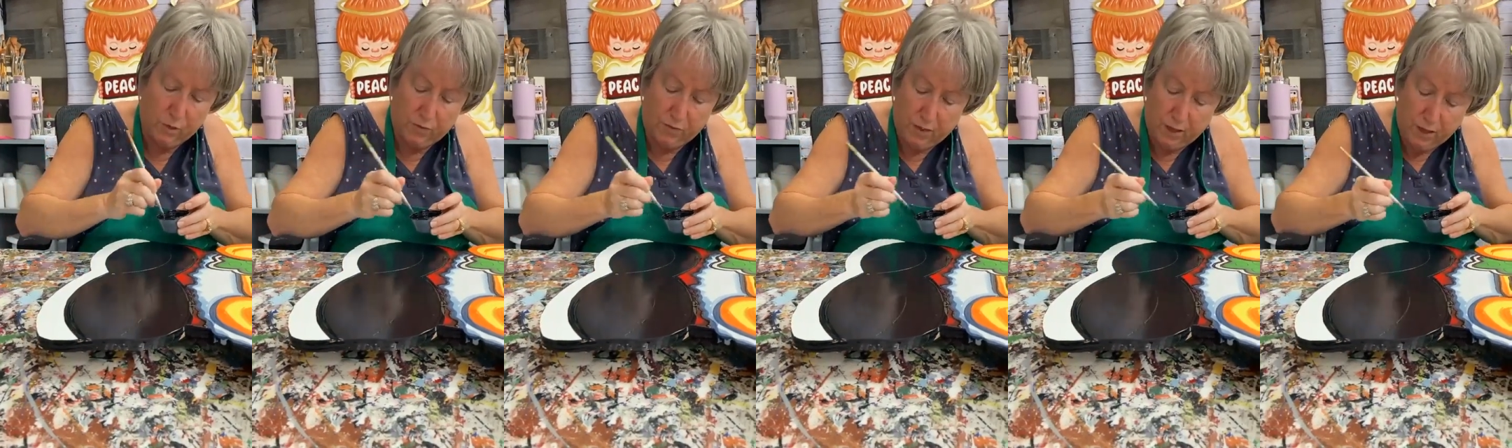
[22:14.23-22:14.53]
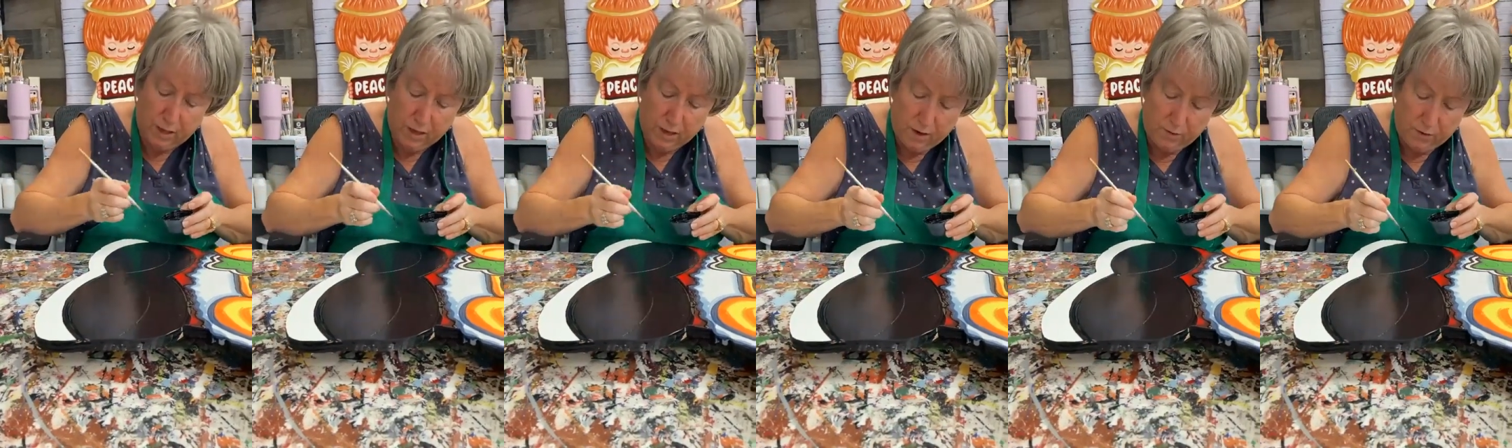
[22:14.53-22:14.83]
So
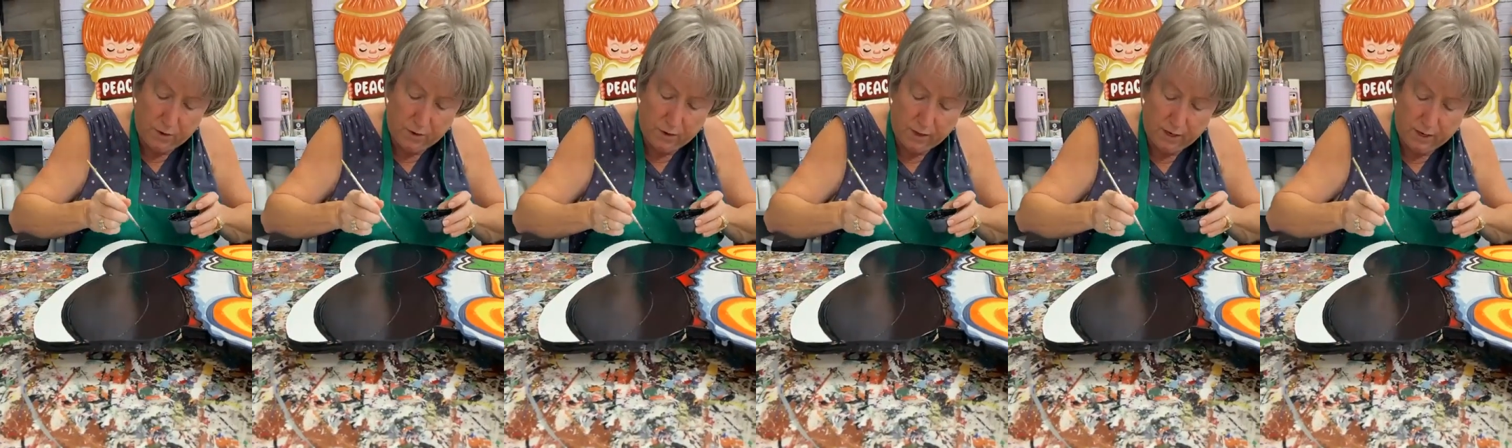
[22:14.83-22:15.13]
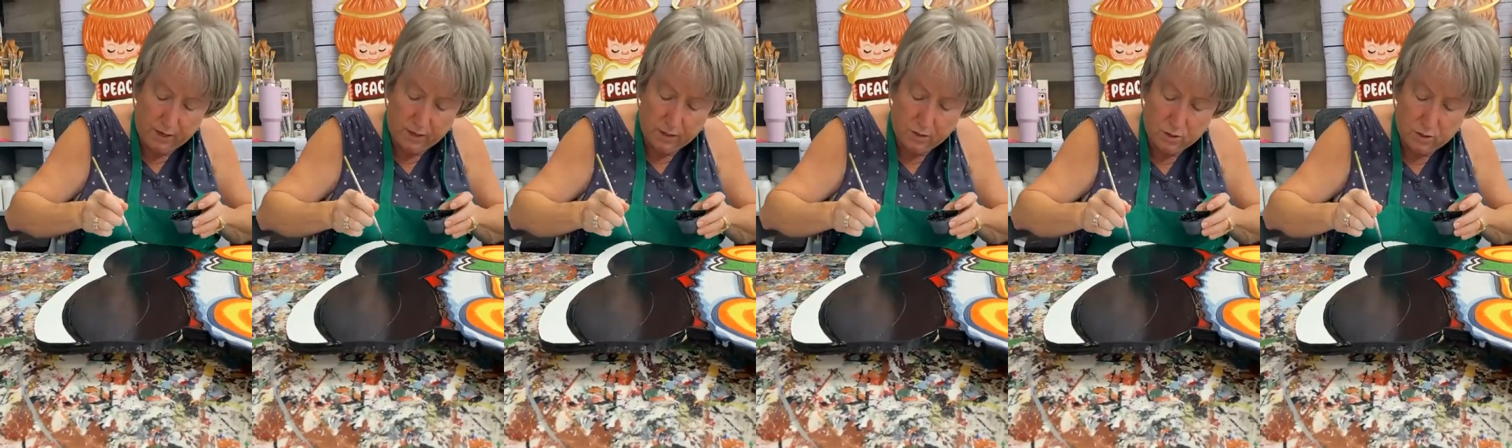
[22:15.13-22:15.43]
then if you
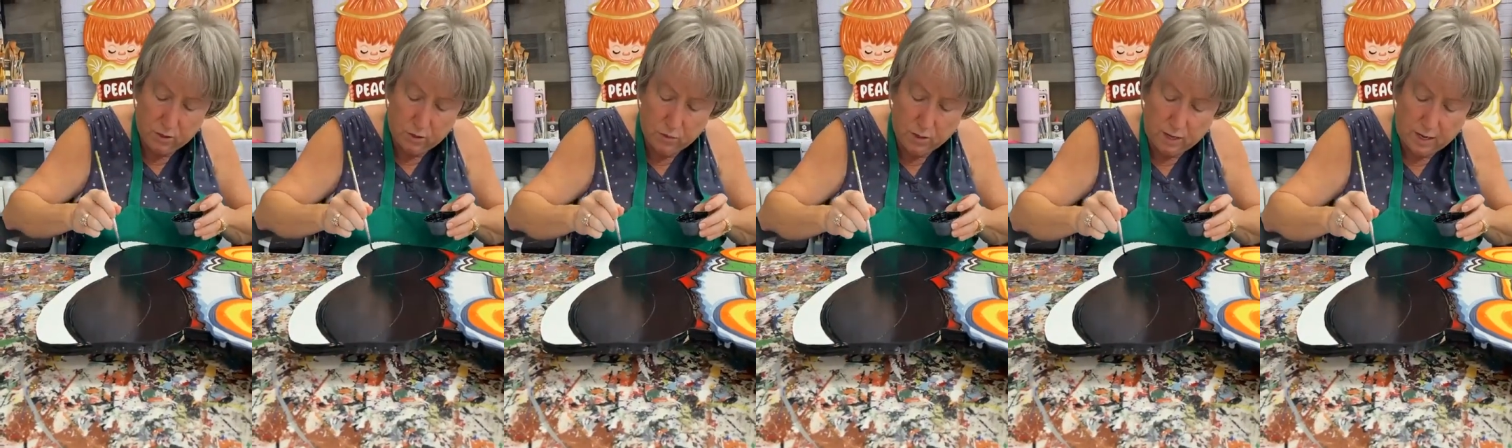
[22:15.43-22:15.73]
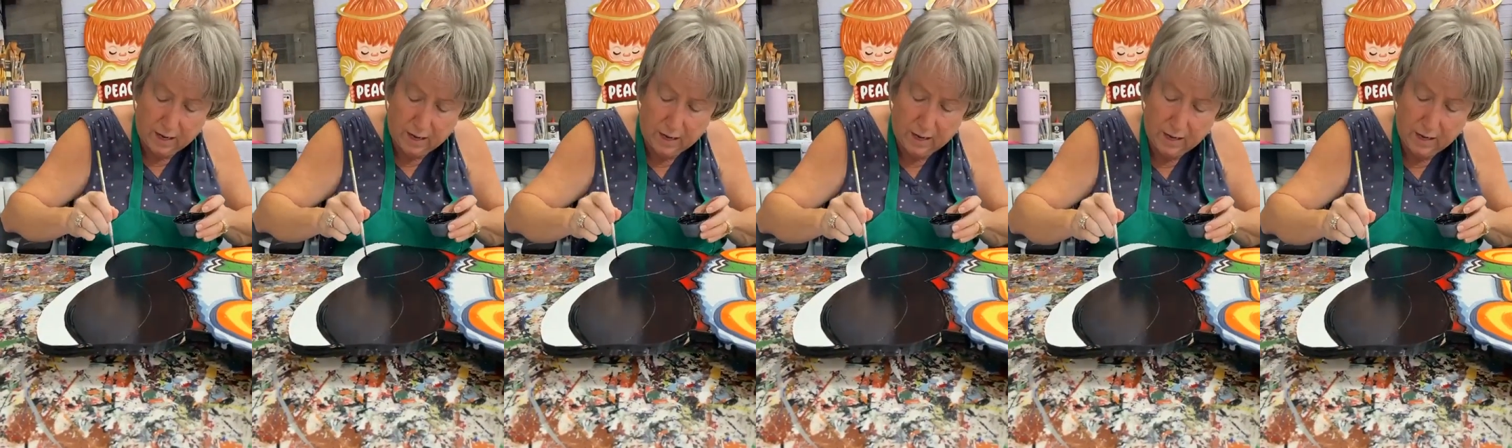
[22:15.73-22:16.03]
think it's too
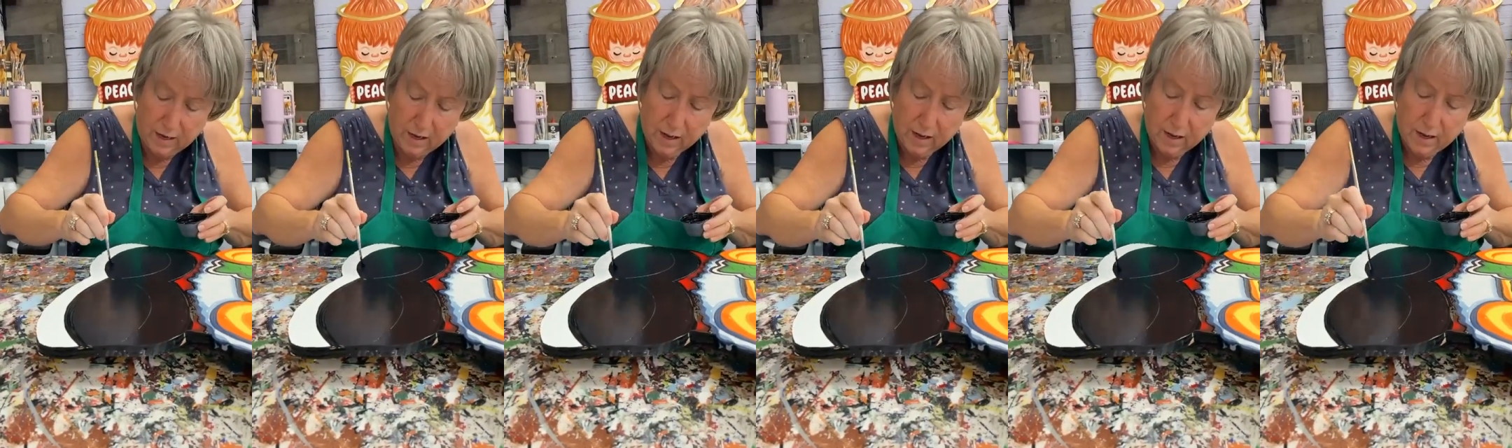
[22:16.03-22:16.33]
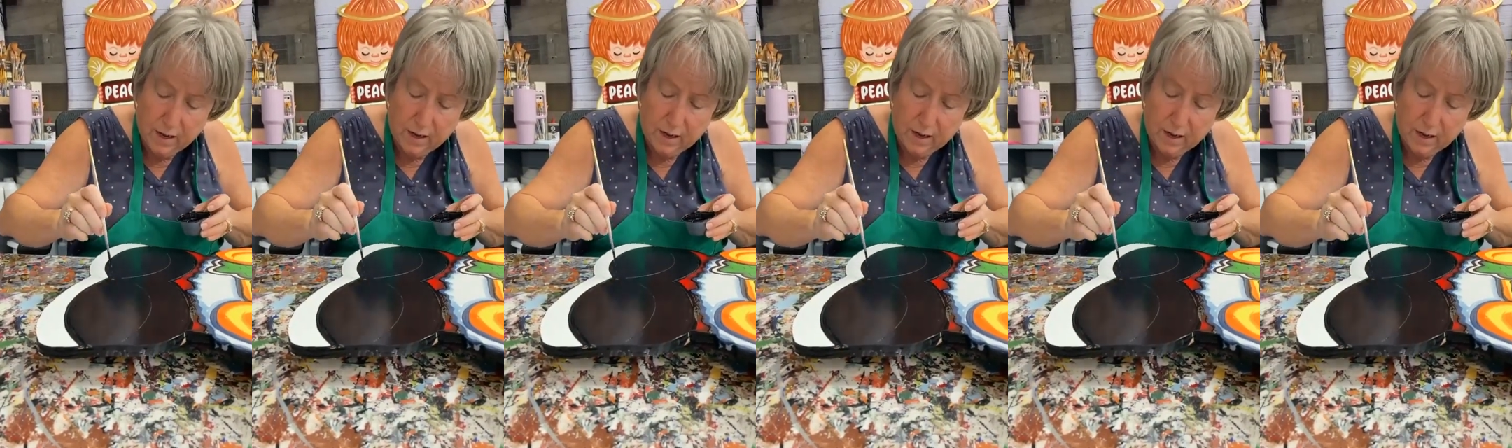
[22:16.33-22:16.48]
high